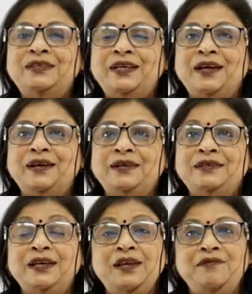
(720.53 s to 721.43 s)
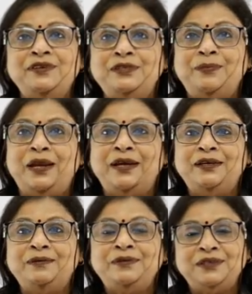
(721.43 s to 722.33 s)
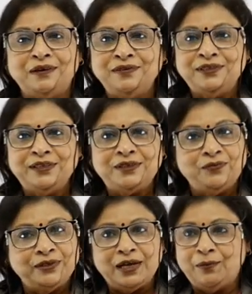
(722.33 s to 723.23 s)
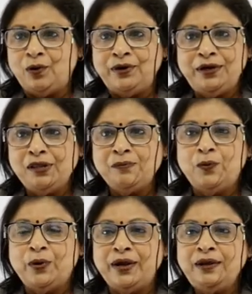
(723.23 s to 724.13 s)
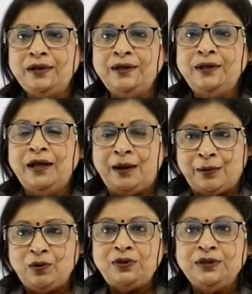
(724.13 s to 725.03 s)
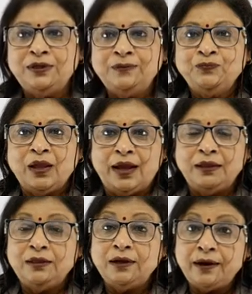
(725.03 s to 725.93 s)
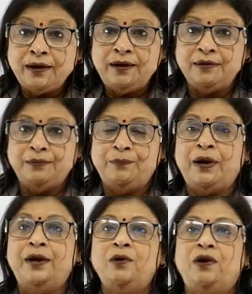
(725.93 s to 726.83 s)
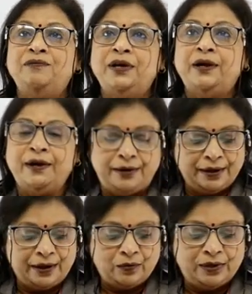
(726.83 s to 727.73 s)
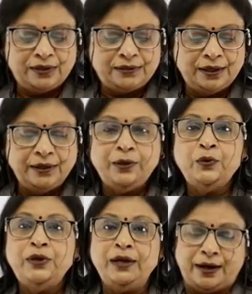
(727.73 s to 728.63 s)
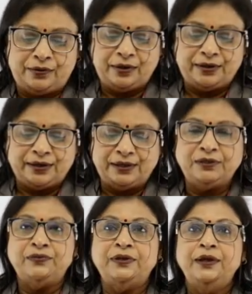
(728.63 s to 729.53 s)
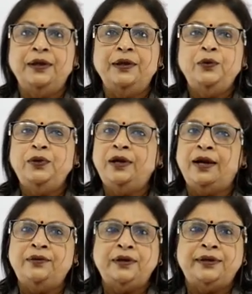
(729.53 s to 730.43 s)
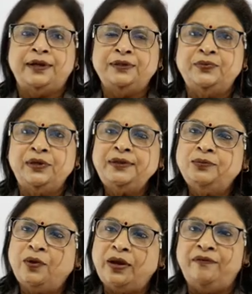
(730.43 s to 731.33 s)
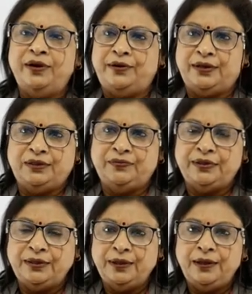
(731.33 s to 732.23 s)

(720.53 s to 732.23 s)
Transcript: Second is invisible items, services, which I have already spoken about. And third part of the current account is unilateral transfer. Unilateral transfer is one-way transfer